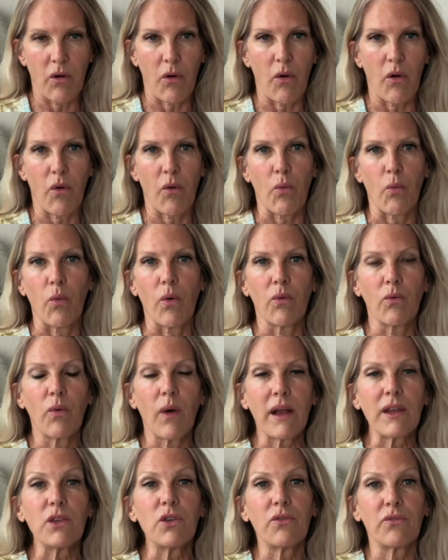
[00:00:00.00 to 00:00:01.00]
or
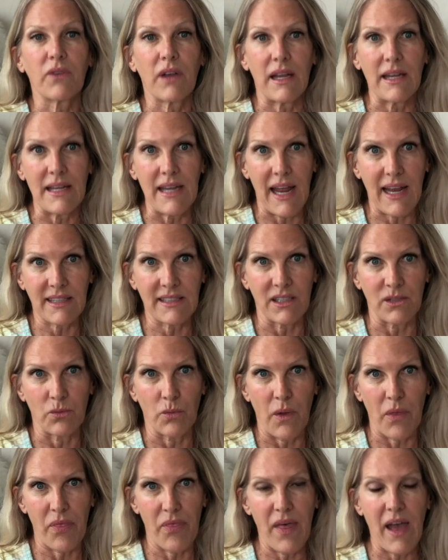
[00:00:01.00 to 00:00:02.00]
what you've connected
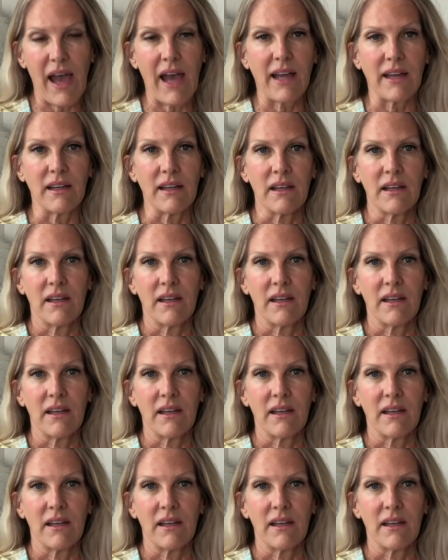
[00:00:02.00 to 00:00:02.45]
with that